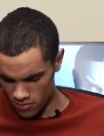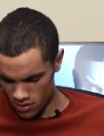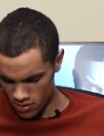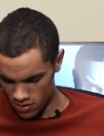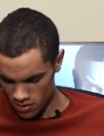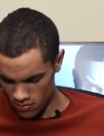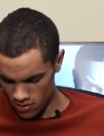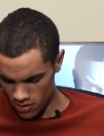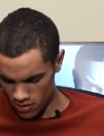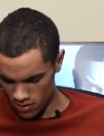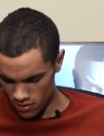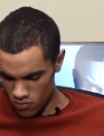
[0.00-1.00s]
why it's not
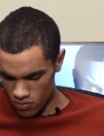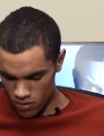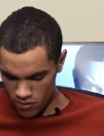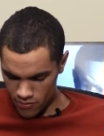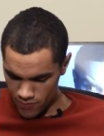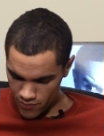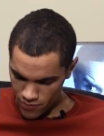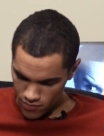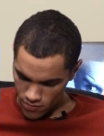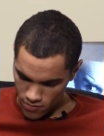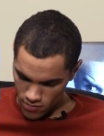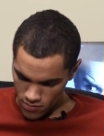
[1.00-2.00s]
working. Well,
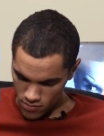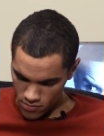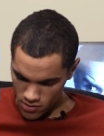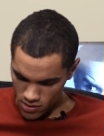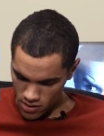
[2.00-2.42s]
this